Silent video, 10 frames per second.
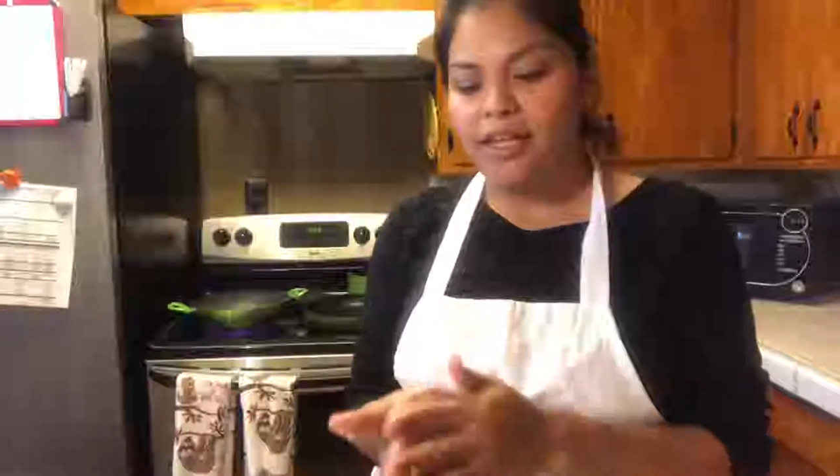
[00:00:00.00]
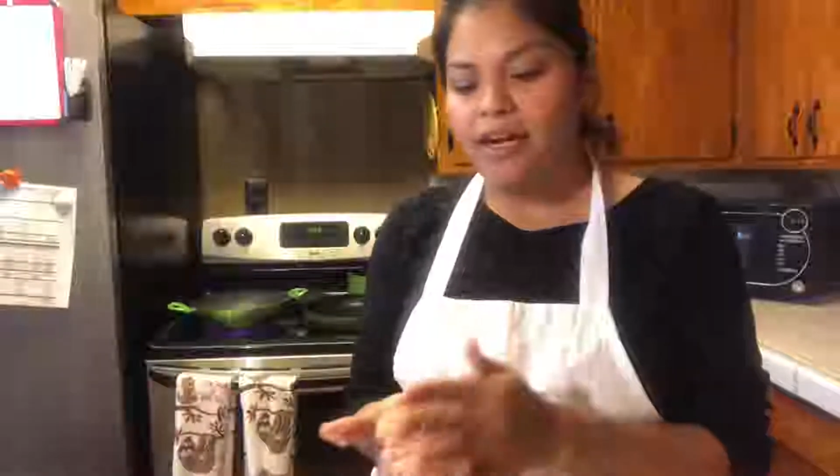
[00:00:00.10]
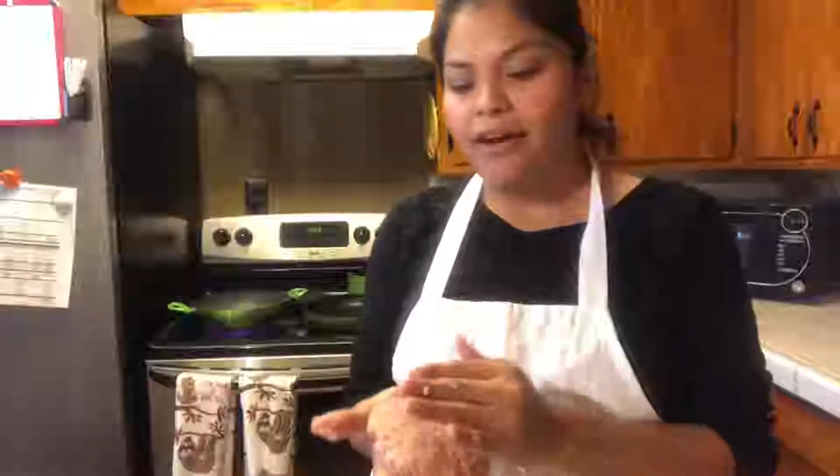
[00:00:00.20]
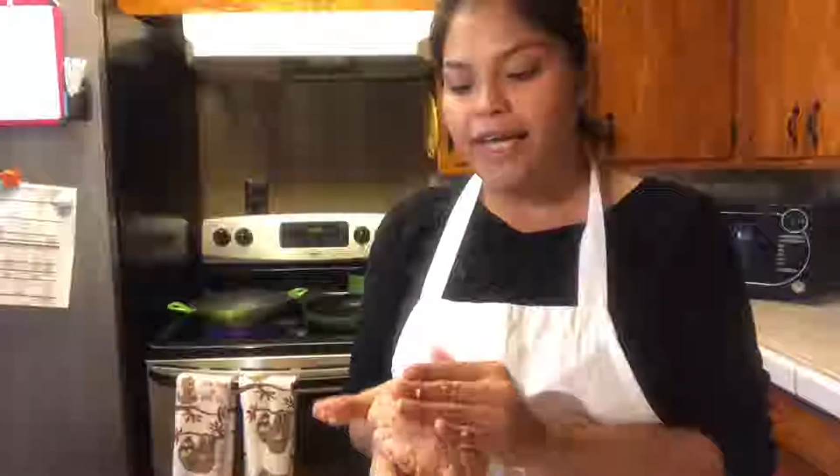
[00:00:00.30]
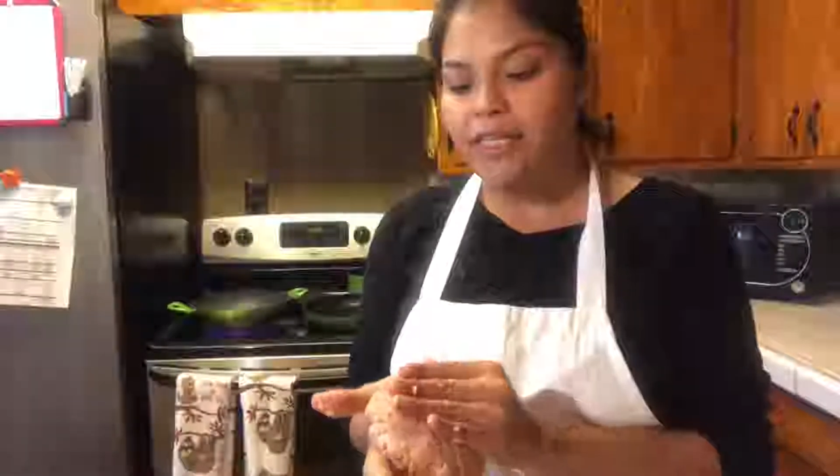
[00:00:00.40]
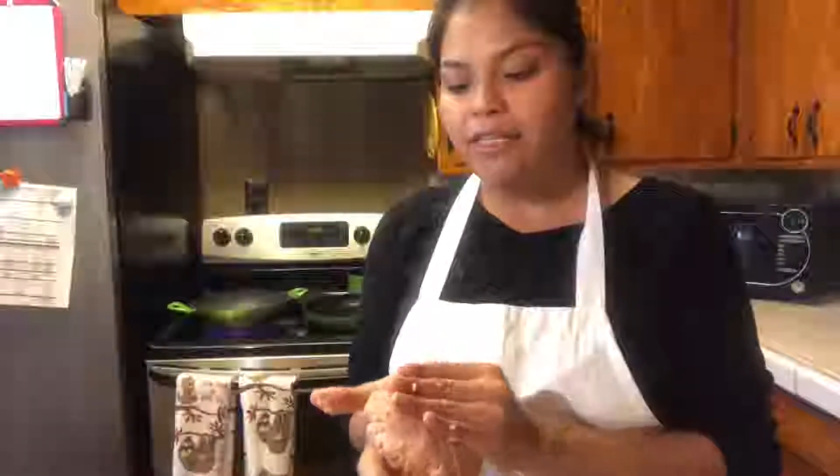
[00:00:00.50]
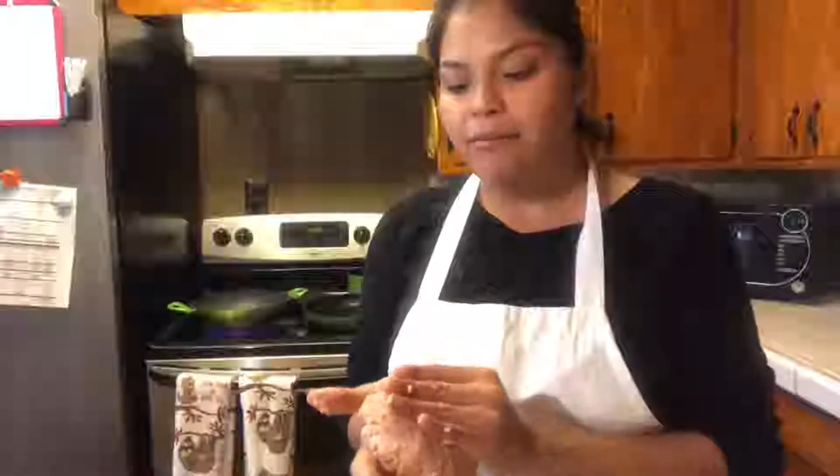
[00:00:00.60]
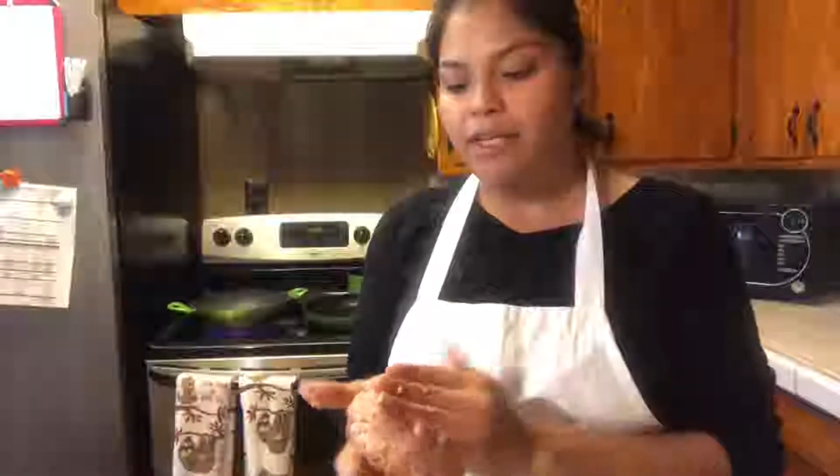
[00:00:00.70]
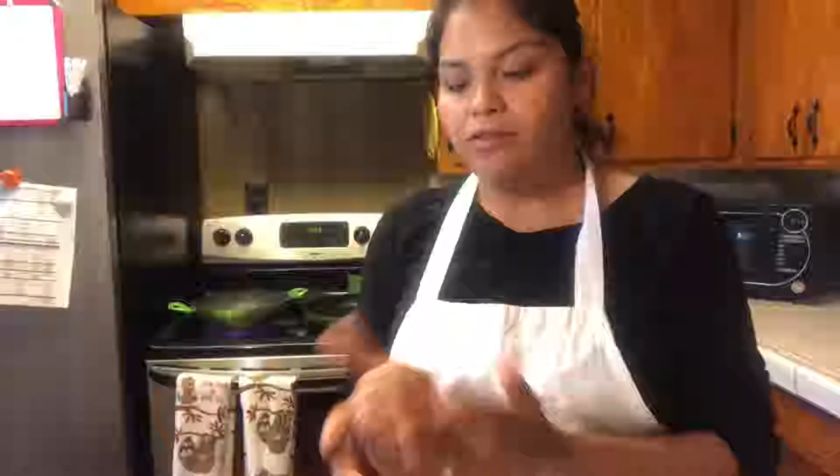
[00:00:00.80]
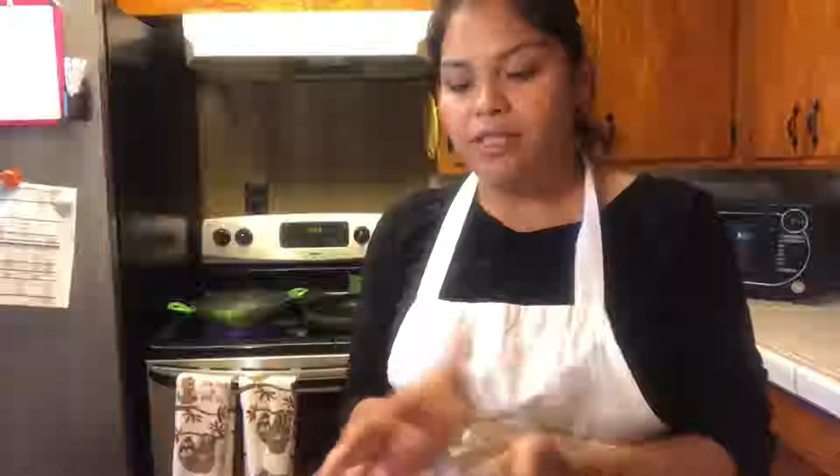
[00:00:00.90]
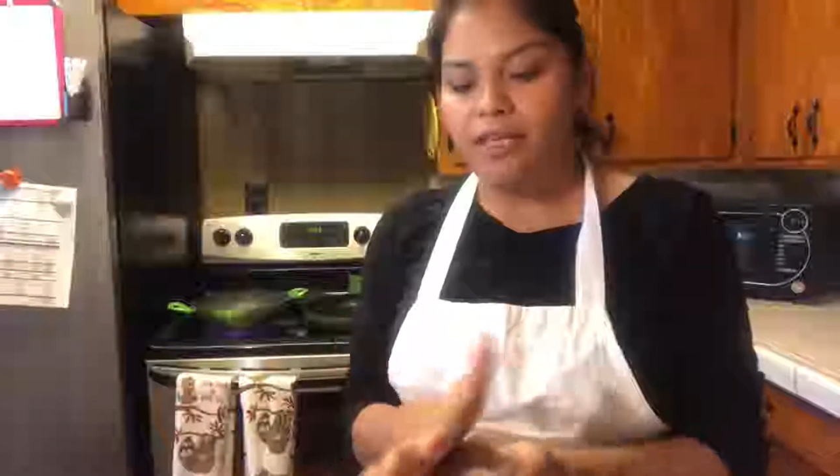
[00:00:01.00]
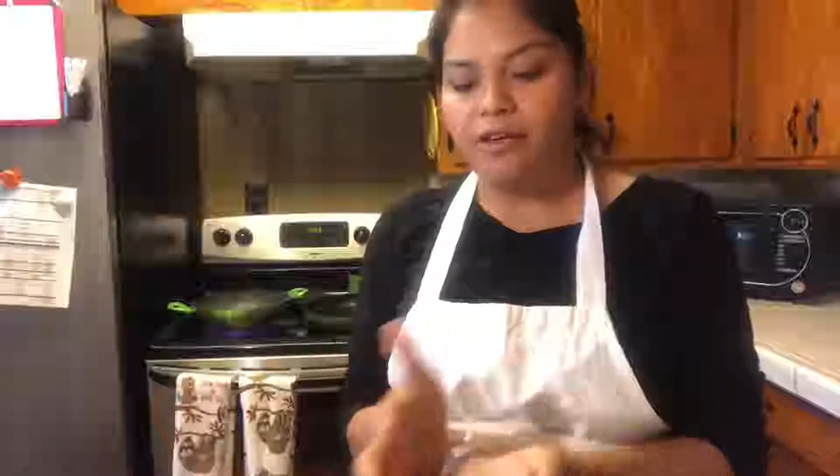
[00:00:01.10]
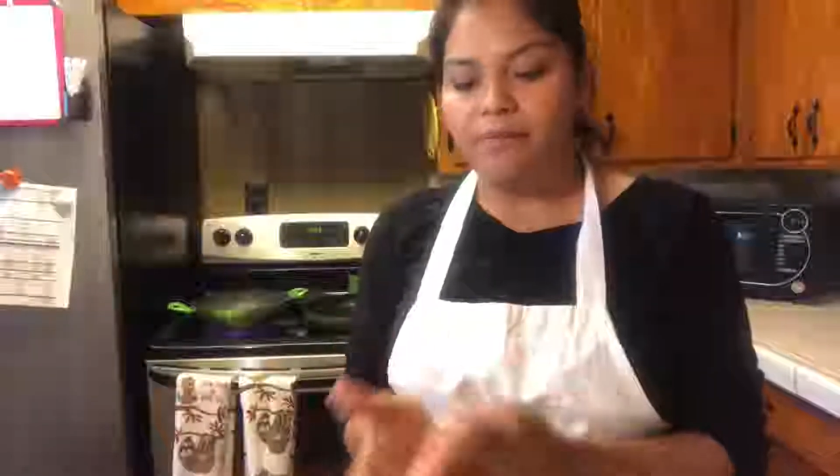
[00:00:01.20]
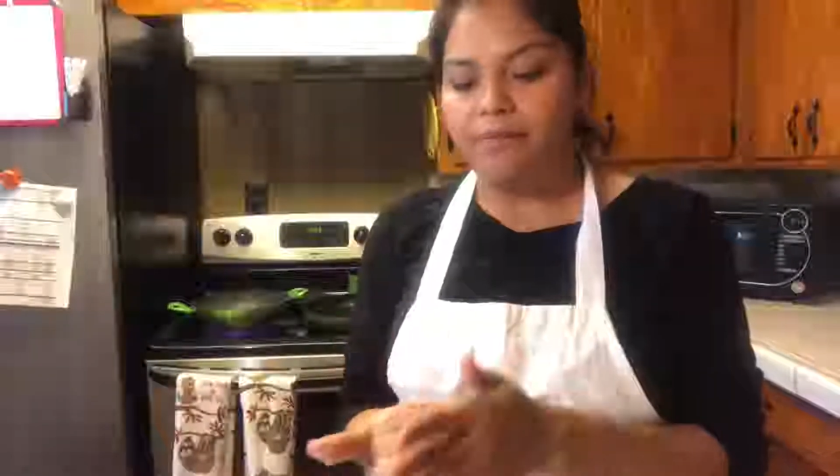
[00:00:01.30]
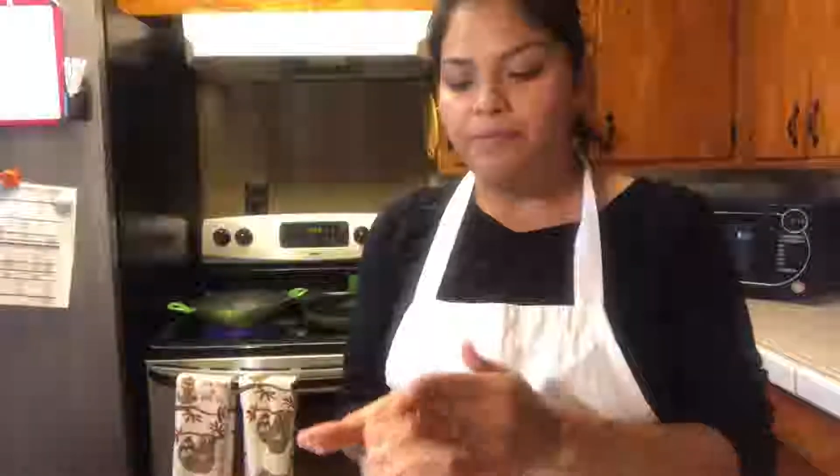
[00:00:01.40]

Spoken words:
then I'll add the tomatoes later.